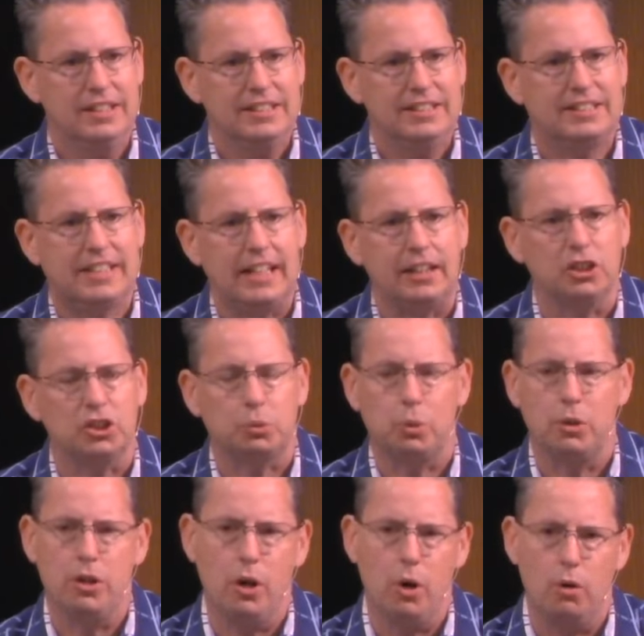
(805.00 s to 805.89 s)
Zealots
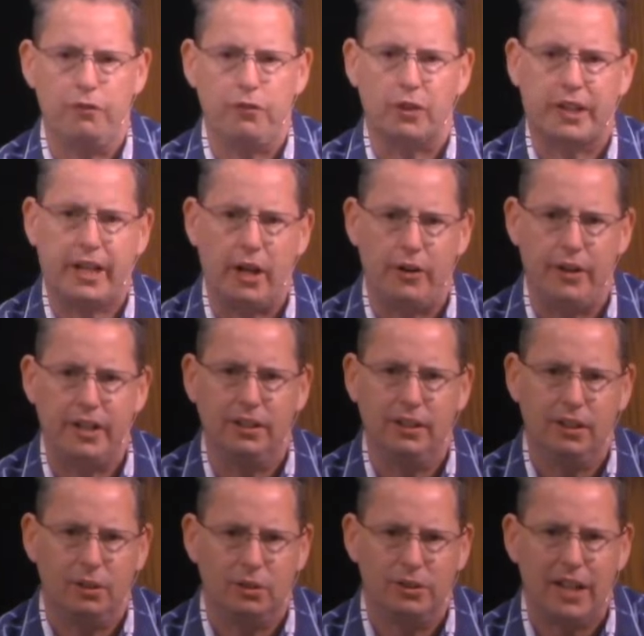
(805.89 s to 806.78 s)
were known for carrying
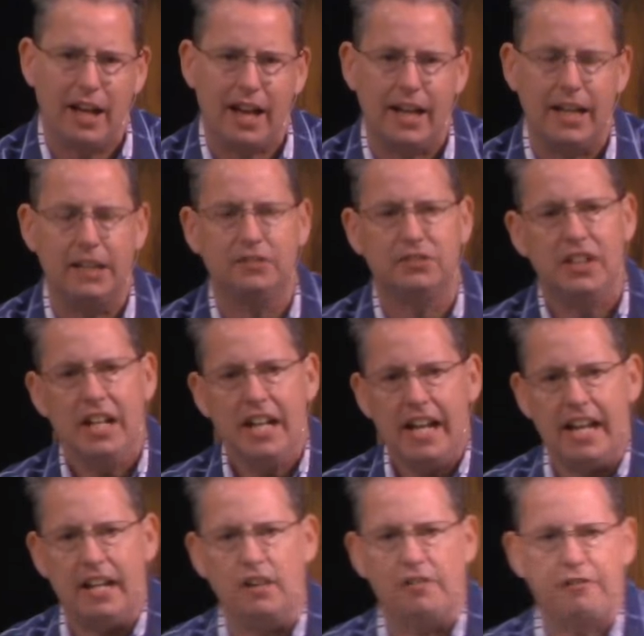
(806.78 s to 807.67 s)
little knives,
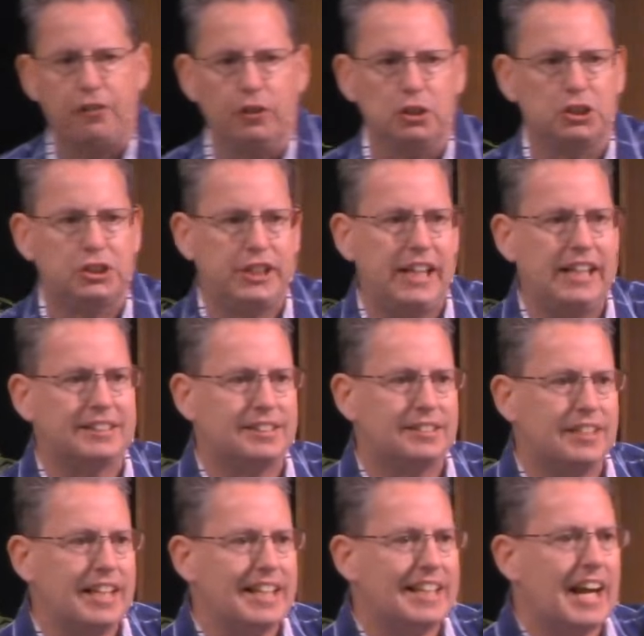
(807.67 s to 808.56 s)
and the first chance that
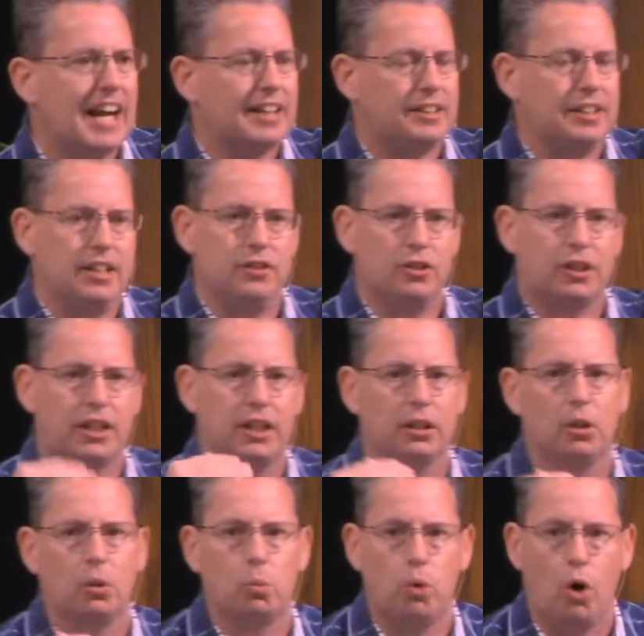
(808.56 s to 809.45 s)
they got to either
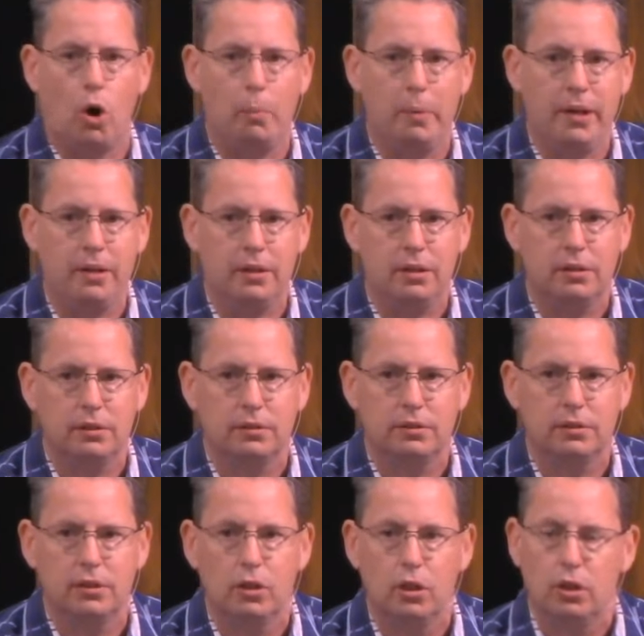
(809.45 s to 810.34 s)
kill a Roman
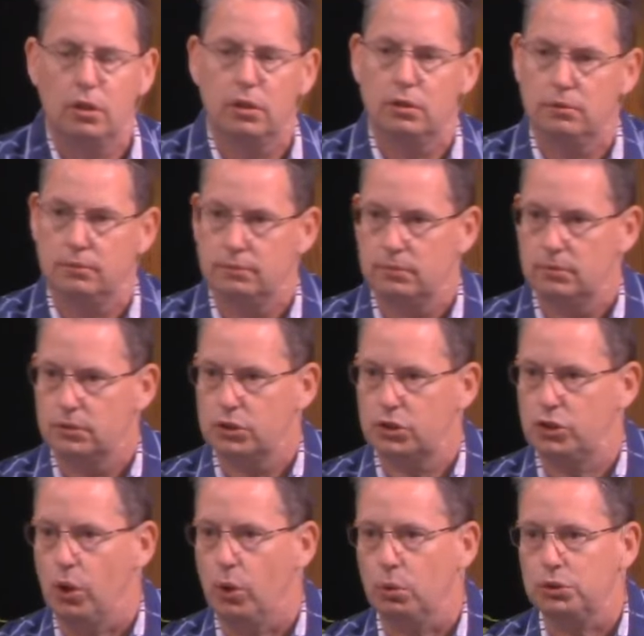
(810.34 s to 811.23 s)

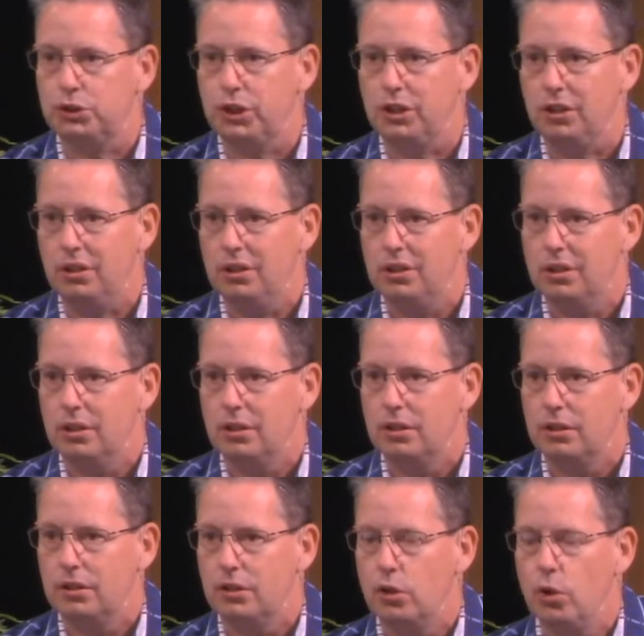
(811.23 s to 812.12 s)
soldier
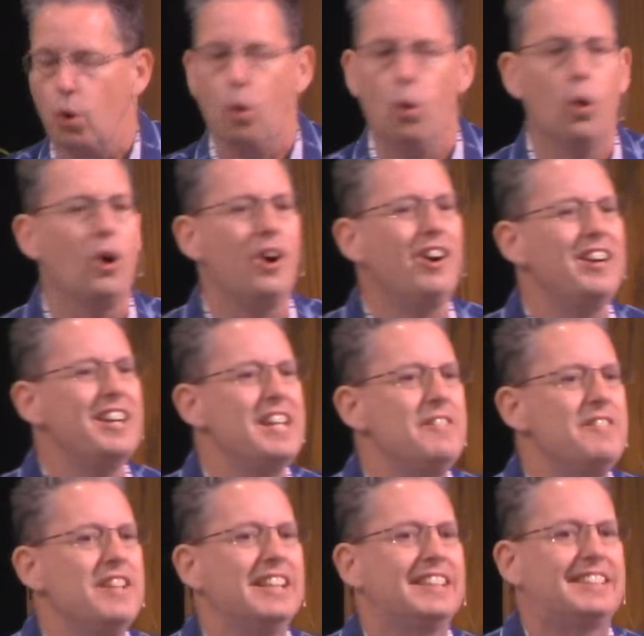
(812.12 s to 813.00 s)
or
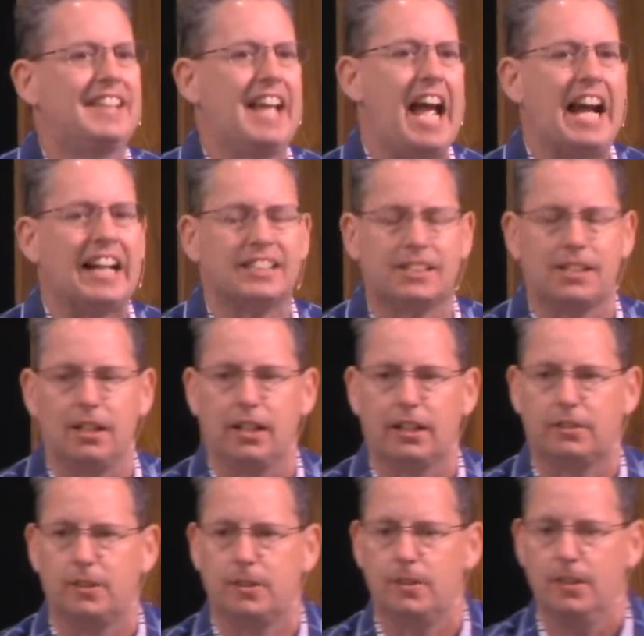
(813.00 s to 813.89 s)
even a tax
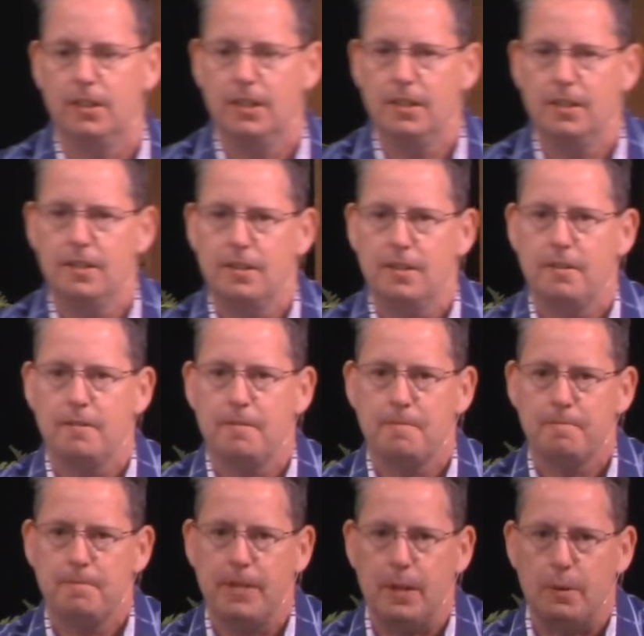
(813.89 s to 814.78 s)
collector,
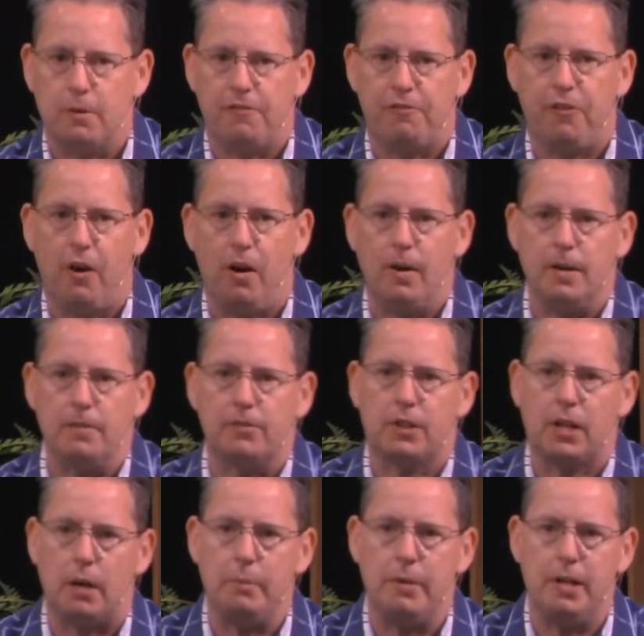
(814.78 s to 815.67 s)
they were fond of
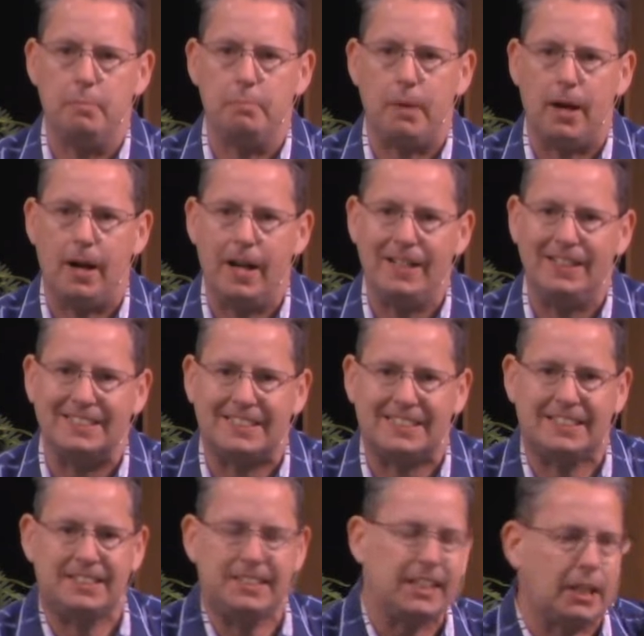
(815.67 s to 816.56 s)
coming in behind and
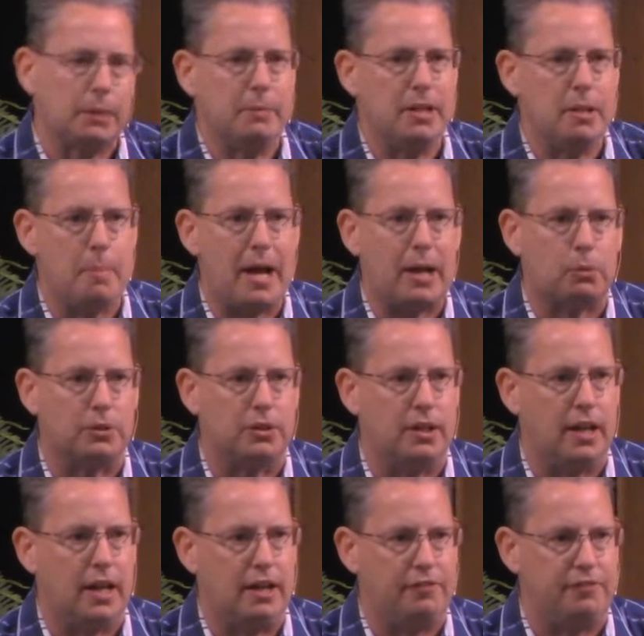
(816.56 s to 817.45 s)
stick him in the back with a
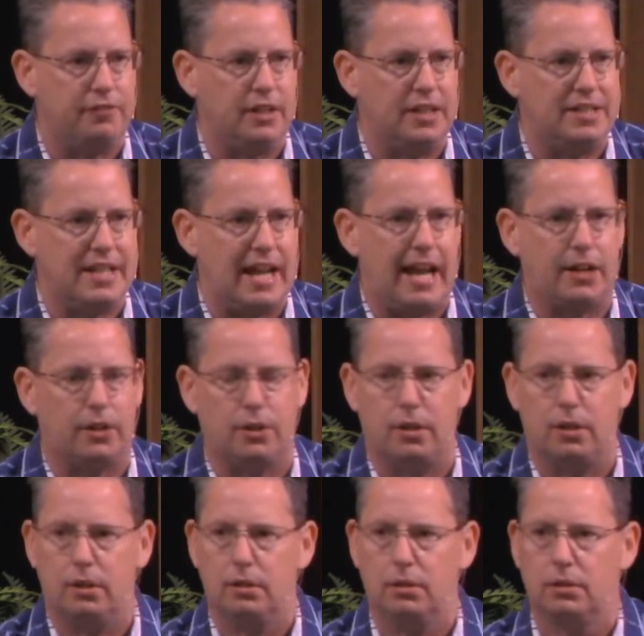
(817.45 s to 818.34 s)
knife, a dagger.
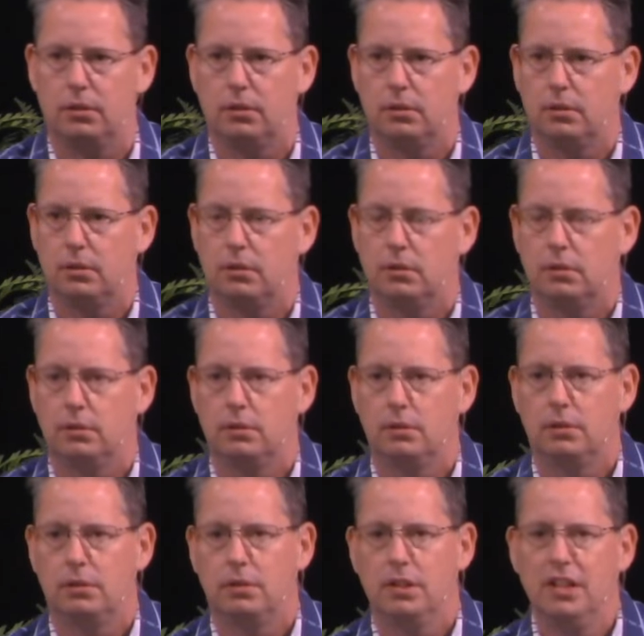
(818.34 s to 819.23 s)

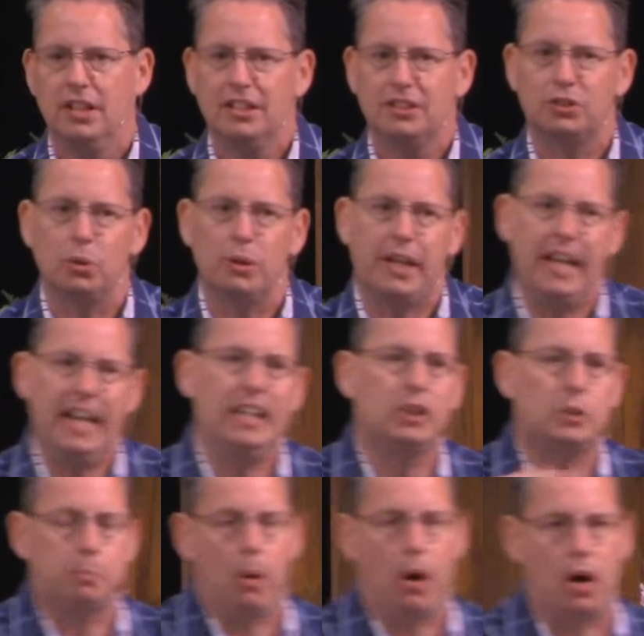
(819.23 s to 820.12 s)
So
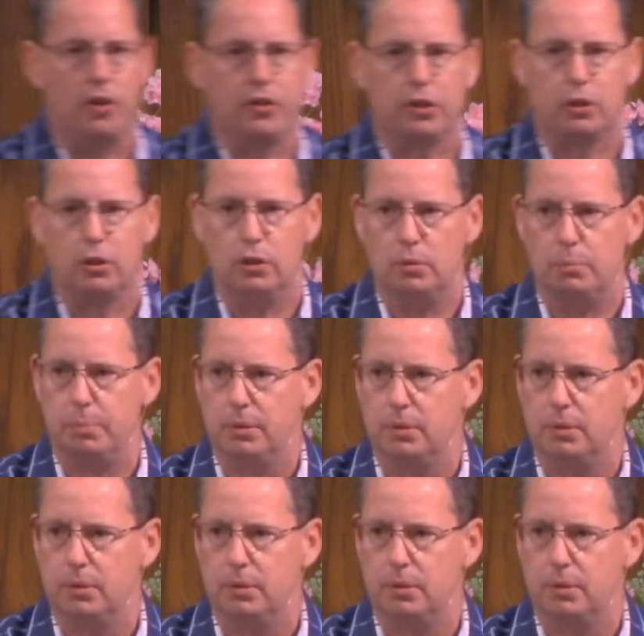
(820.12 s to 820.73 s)
he's part of the group.